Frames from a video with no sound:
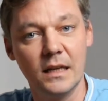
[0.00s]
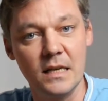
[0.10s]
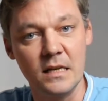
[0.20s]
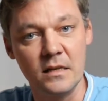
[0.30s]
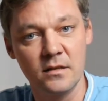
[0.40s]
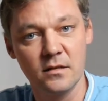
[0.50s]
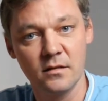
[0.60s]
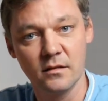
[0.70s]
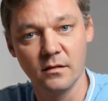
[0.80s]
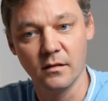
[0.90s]
is
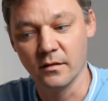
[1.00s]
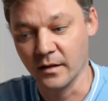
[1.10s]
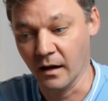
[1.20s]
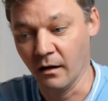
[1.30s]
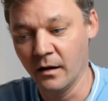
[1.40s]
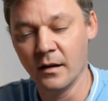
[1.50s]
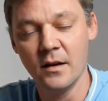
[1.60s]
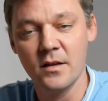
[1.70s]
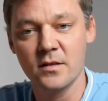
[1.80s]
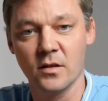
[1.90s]
there.
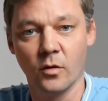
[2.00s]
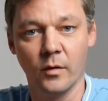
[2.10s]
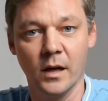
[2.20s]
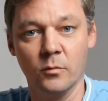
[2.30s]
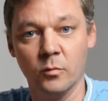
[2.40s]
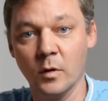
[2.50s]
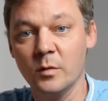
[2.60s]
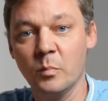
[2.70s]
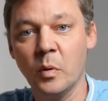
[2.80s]
So it would